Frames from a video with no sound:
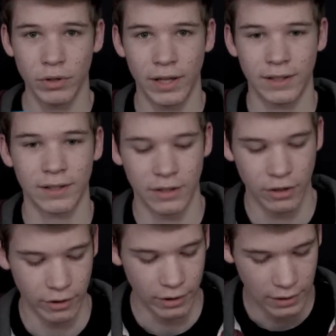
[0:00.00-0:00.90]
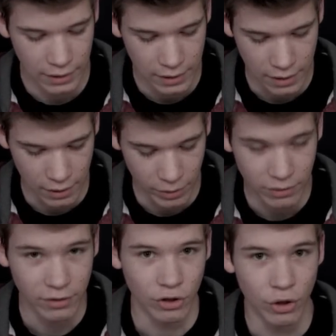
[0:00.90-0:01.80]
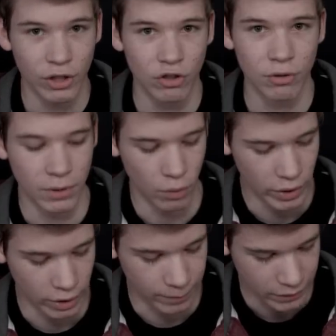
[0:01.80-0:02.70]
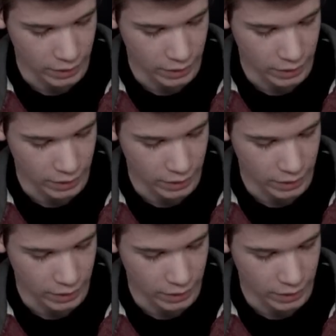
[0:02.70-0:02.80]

We'd like to see your, uh, what you think should be a winner.